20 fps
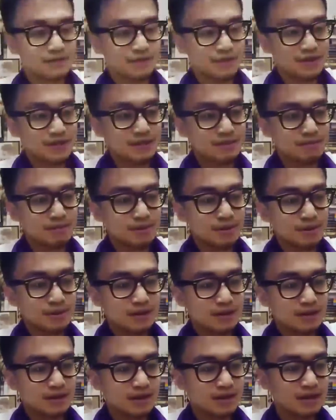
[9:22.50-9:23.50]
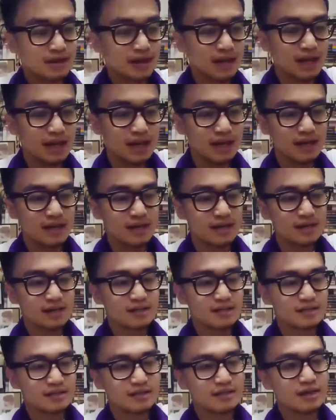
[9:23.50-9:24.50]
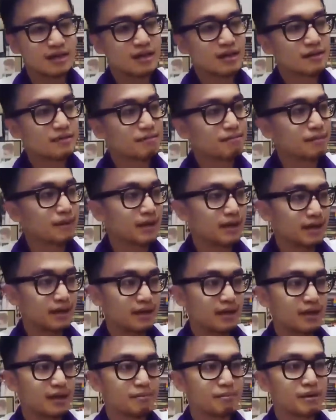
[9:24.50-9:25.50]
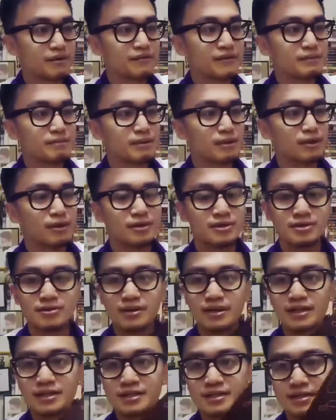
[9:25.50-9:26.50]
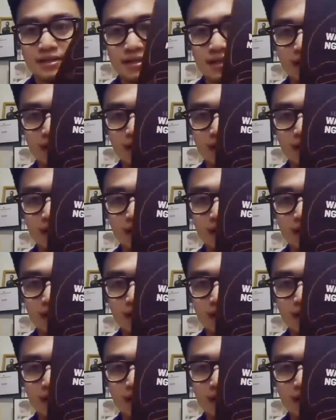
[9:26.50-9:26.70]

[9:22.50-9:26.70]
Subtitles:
first book is not by Mervin Malonzo. It's